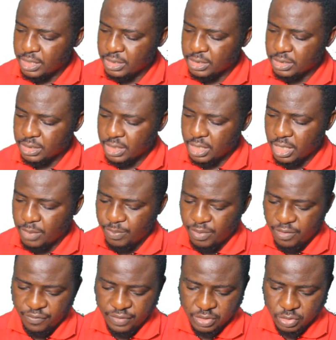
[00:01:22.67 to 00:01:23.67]
is a
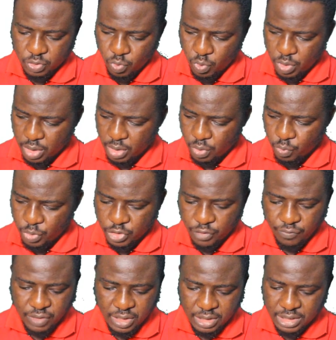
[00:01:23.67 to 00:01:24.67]
perfect square.
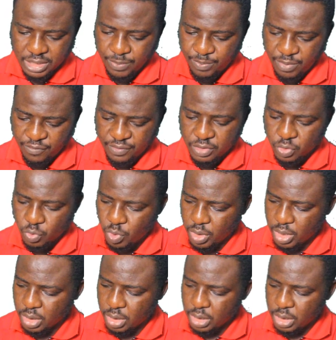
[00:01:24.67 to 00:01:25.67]
Which of these is a perfect
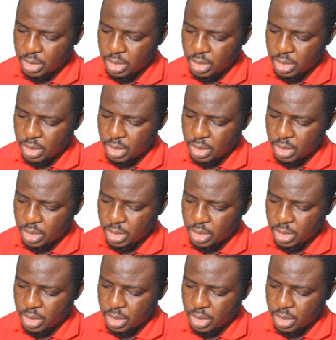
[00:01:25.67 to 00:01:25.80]
square?